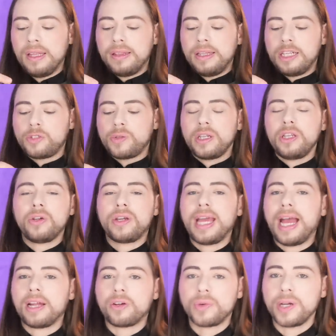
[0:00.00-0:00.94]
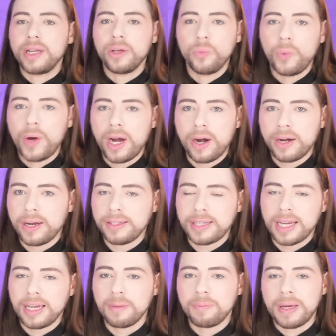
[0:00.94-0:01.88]
This one you can't really wear on a
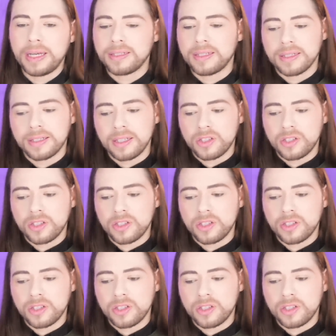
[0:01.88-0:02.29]
daily basis.